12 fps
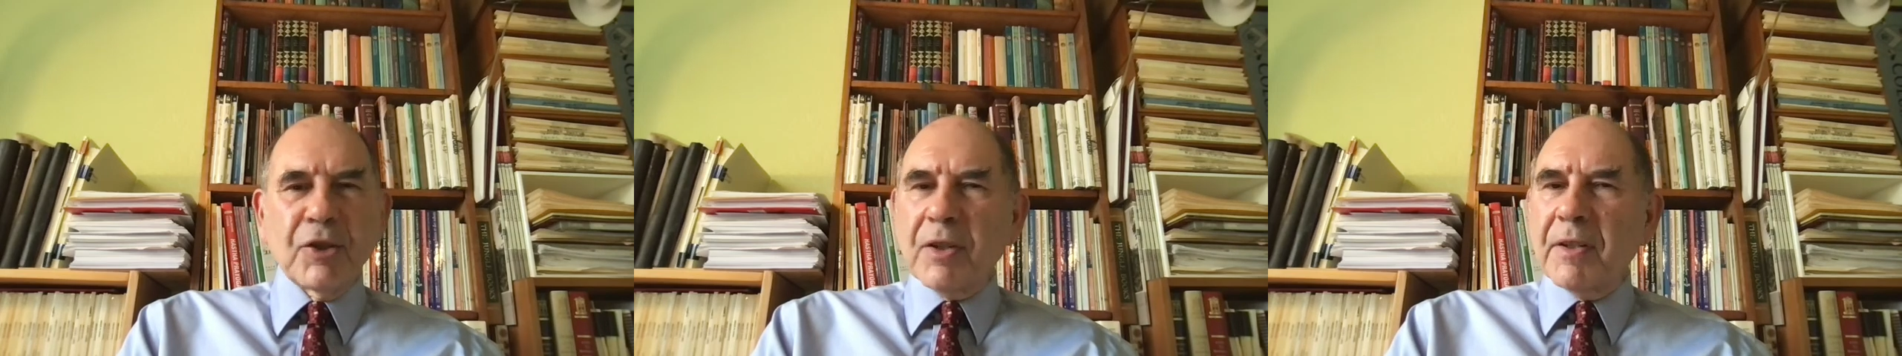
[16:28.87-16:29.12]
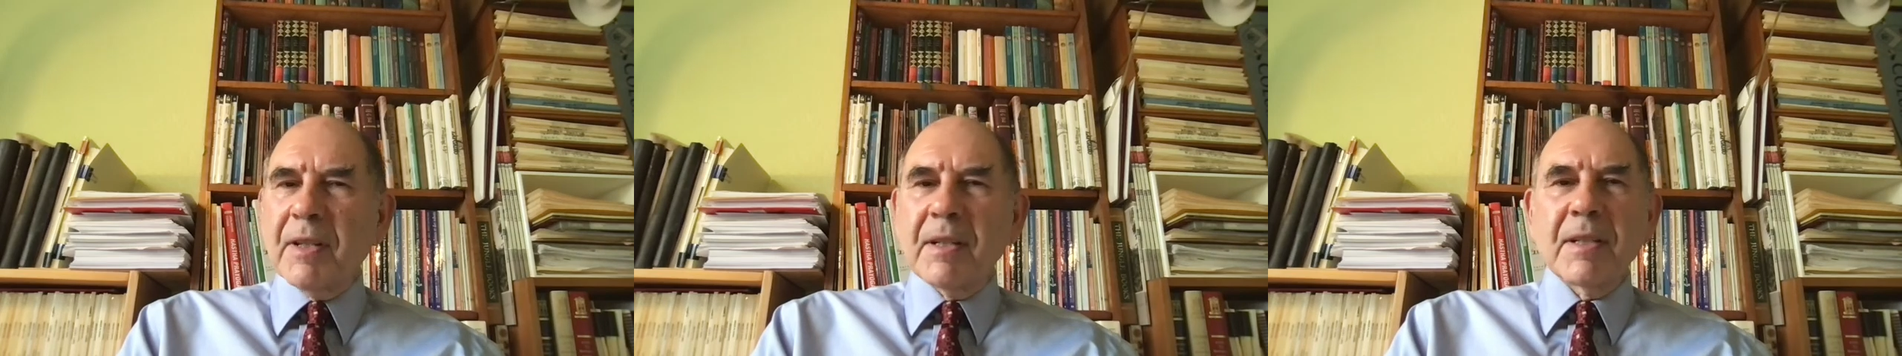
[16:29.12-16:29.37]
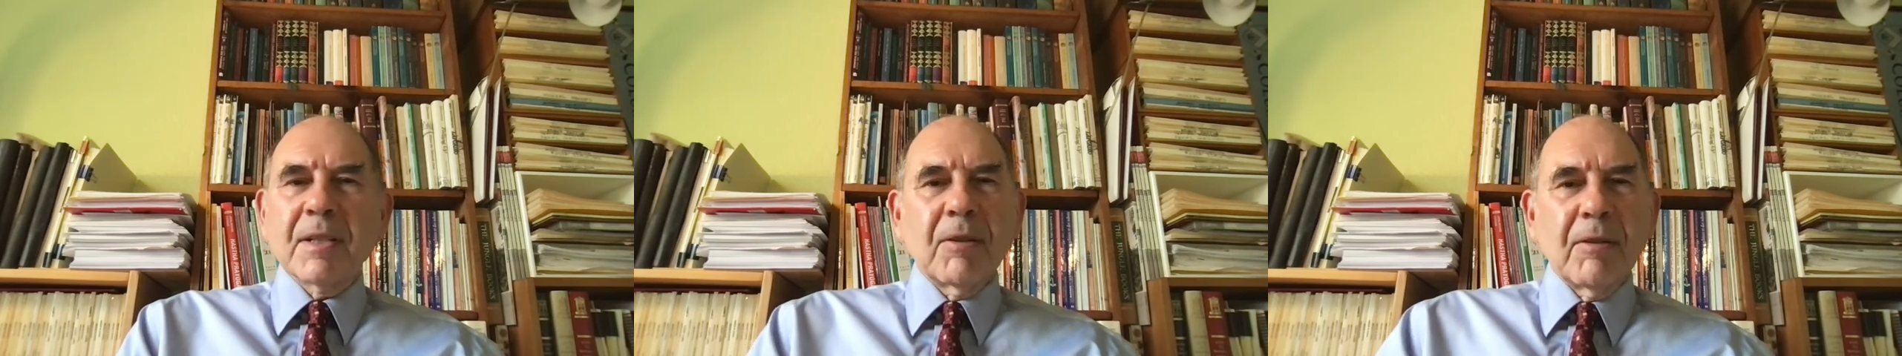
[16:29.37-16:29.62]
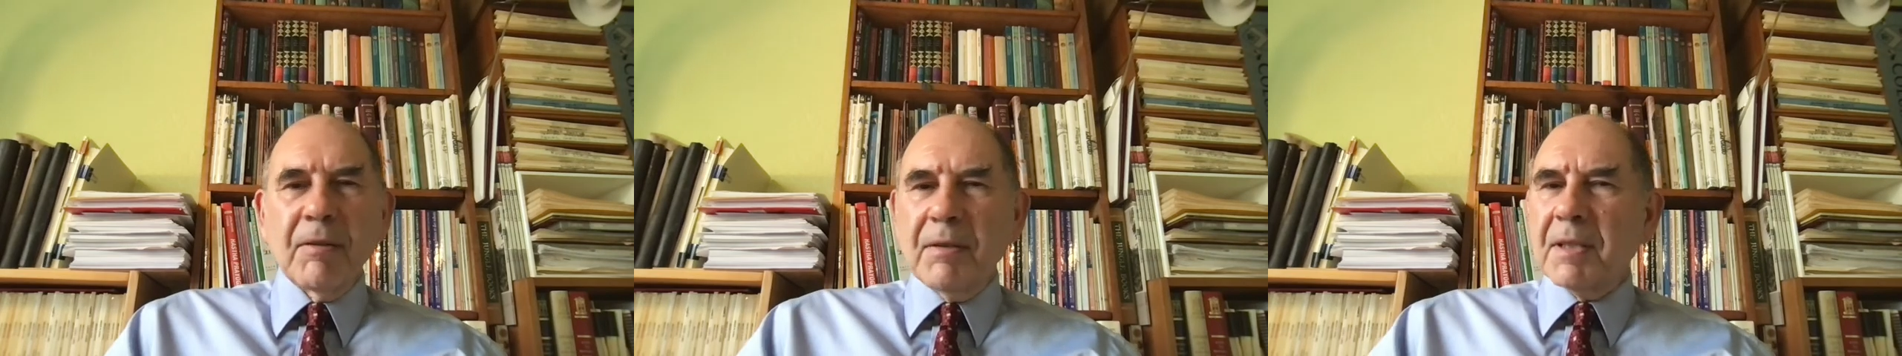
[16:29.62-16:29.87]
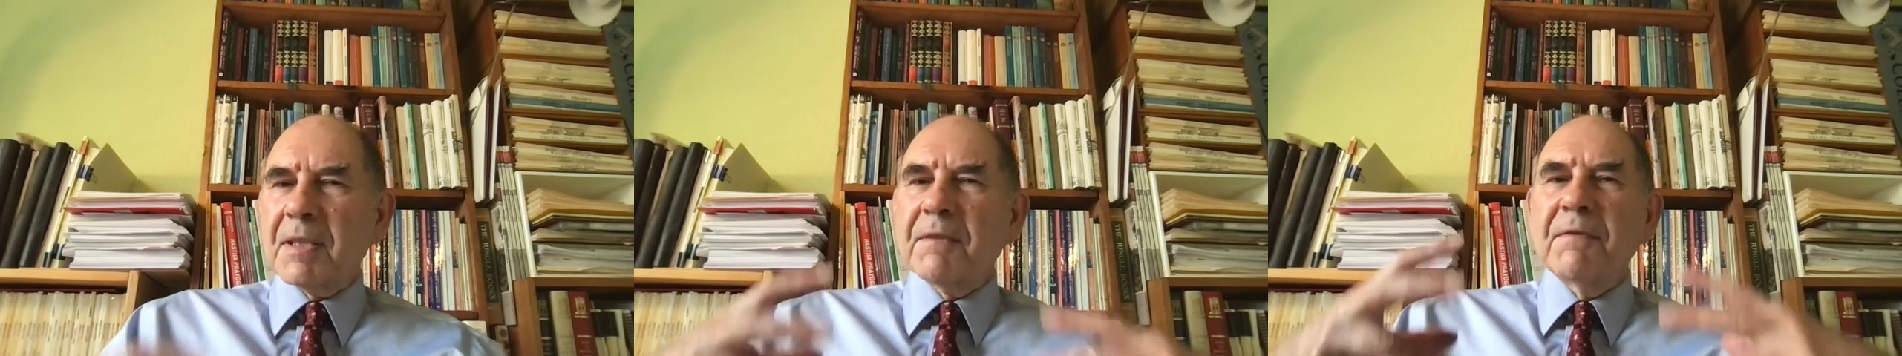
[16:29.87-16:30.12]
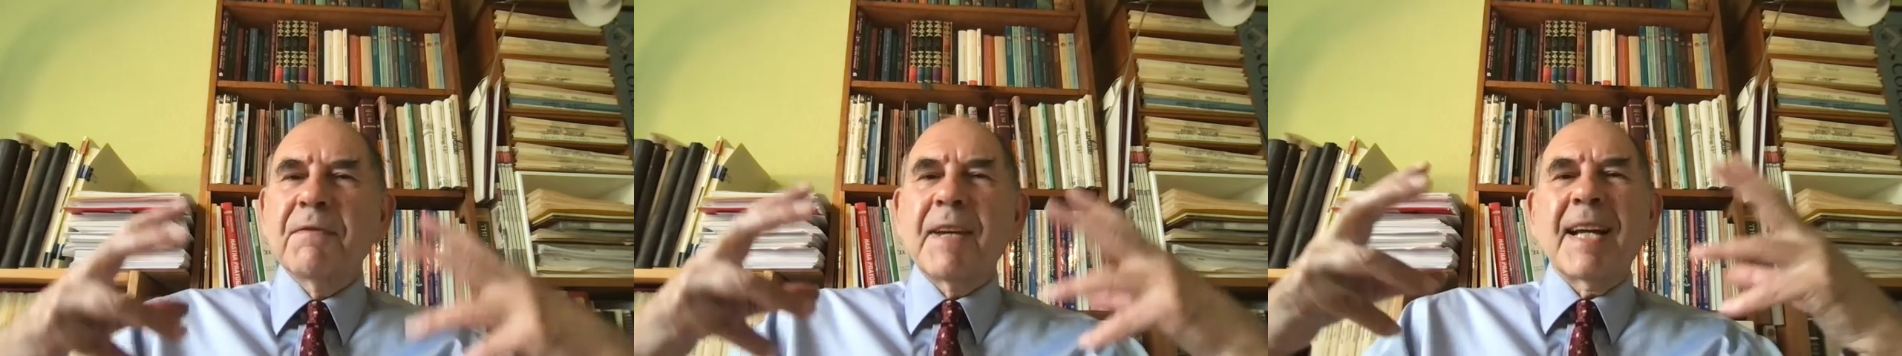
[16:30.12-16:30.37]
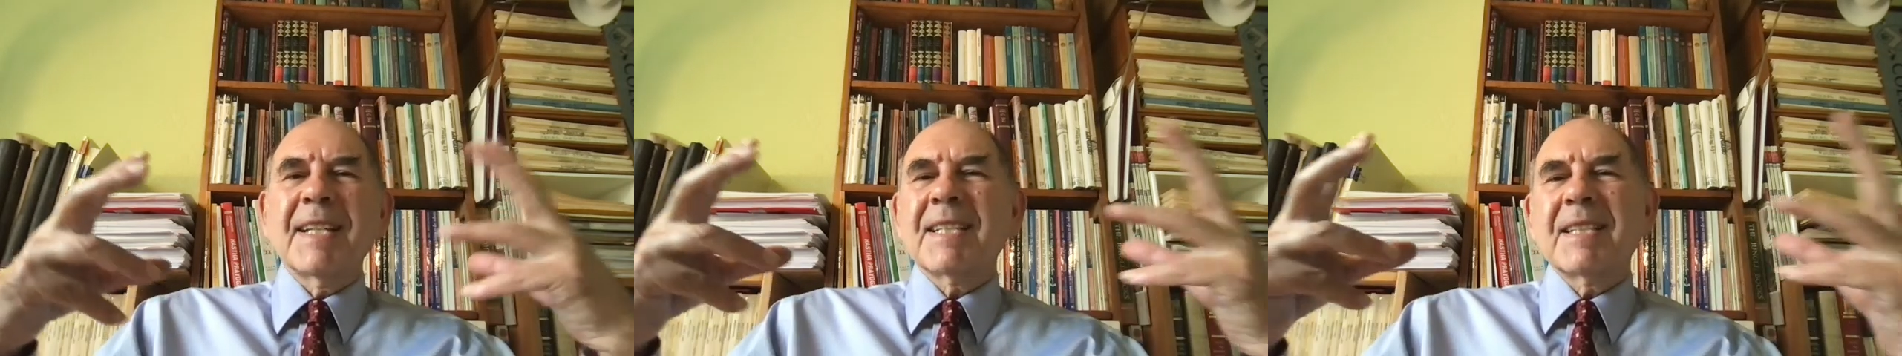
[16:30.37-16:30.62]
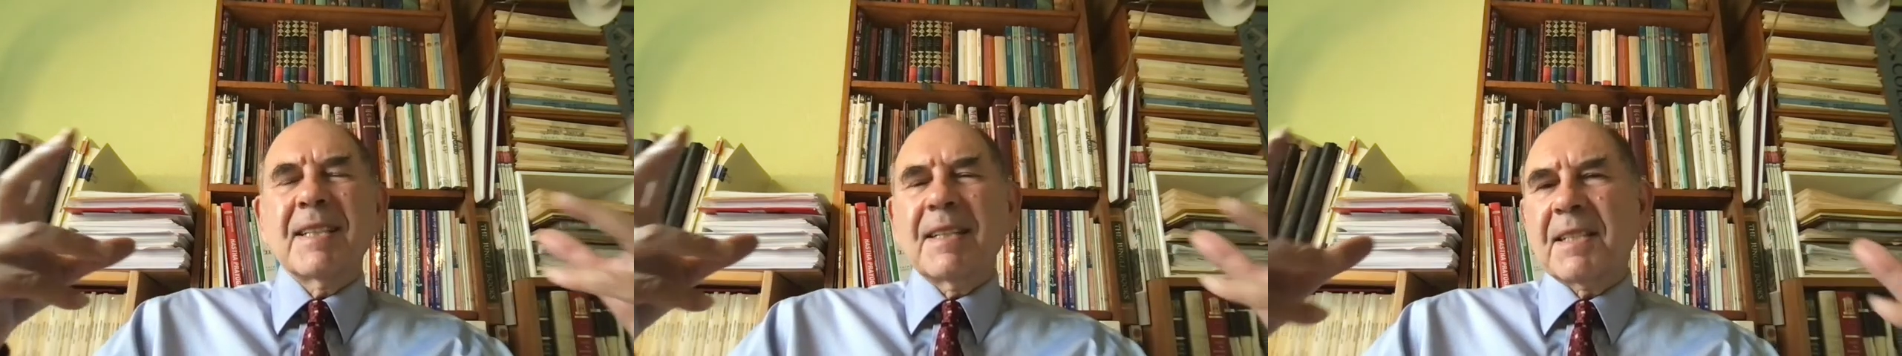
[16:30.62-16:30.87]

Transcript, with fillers: There is all this vast